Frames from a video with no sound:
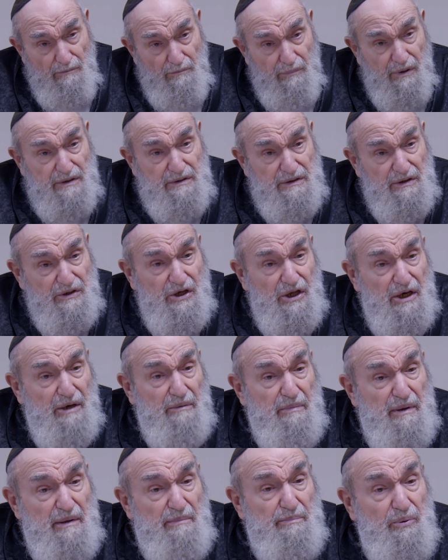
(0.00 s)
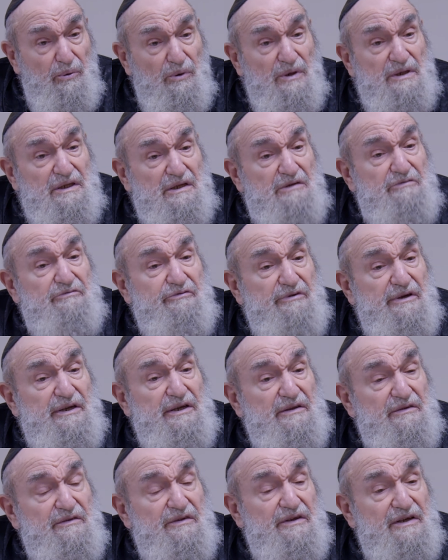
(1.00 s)
But can he be appointed for
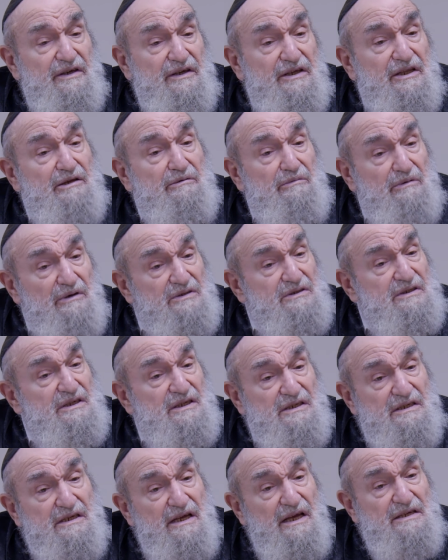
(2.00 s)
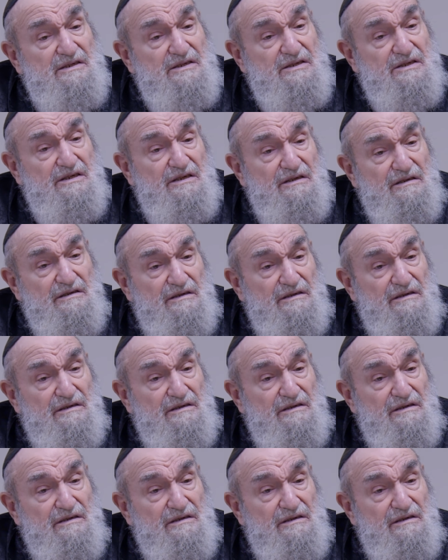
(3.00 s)
anything? And Ramal says yes.